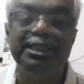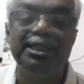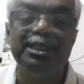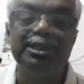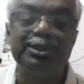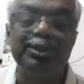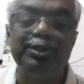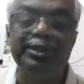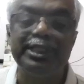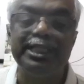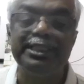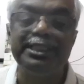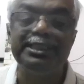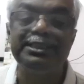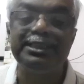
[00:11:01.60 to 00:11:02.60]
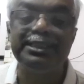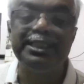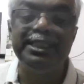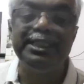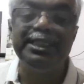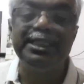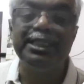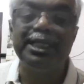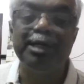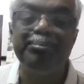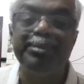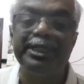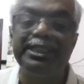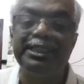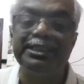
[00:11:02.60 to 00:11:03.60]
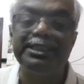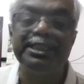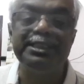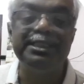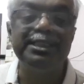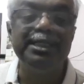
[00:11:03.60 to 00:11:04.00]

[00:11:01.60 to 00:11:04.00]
So that is the comparison.